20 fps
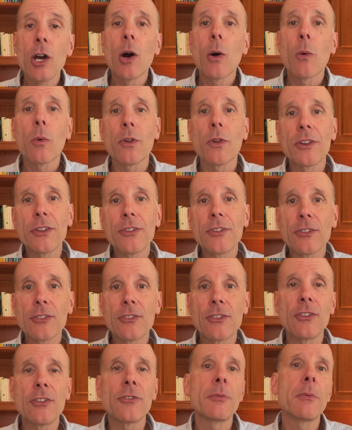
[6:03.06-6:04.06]
Well, in this
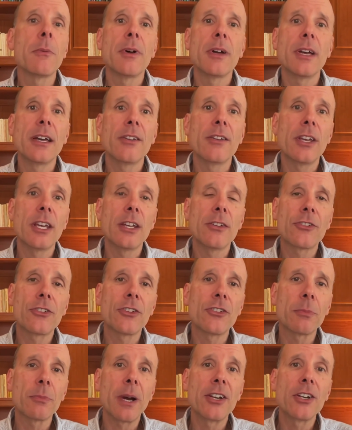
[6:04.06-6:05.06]

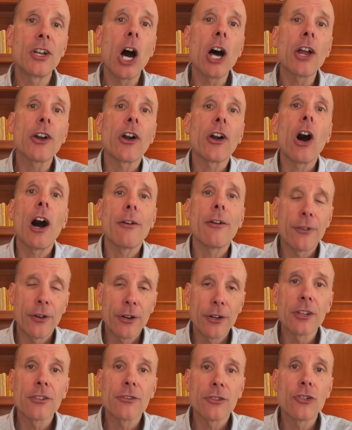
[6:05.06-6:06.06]
instance, my daughter
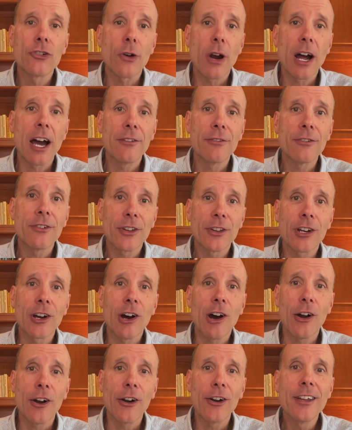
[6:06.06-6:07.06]
offered to drive the
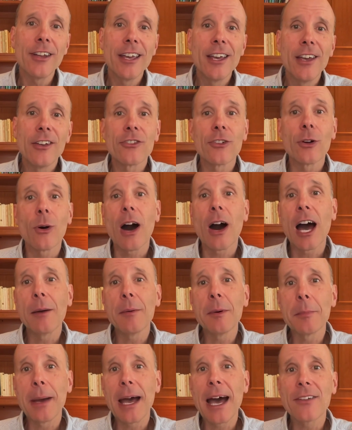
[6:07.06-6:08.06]
car. So I'm
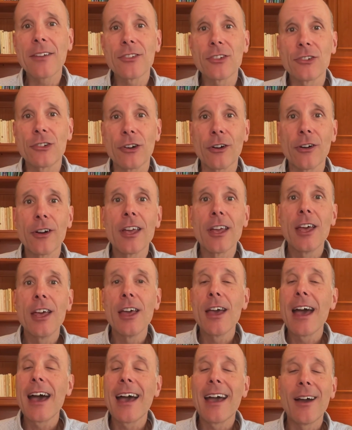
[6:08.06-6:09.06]
a passenger.
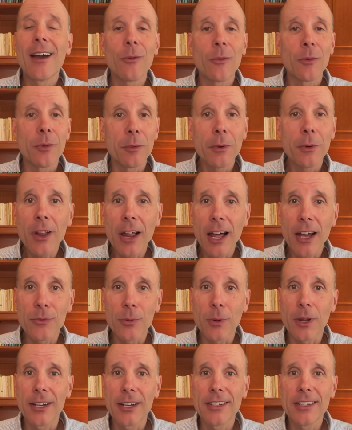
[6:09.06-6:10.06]
We realized
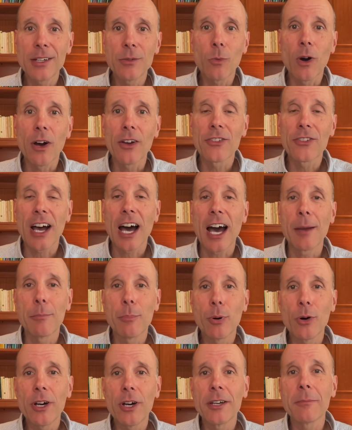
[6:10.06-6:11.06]
what I did was I
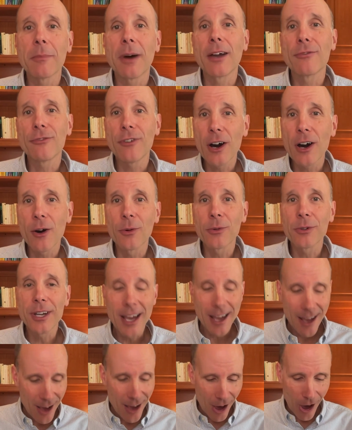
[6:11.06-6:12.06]
put my phone
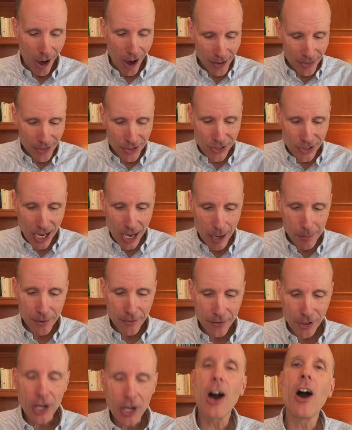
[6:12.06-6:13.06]
on the top of
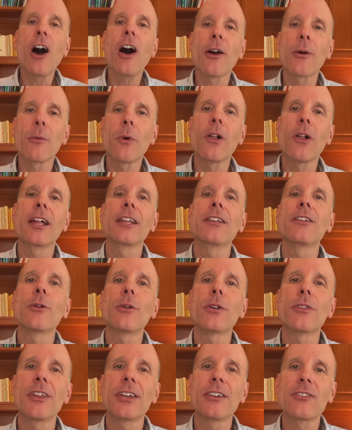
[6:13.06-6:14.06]
the car while I
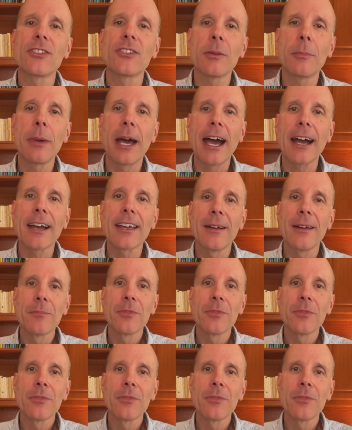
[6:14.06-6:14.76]
loaded things in the back.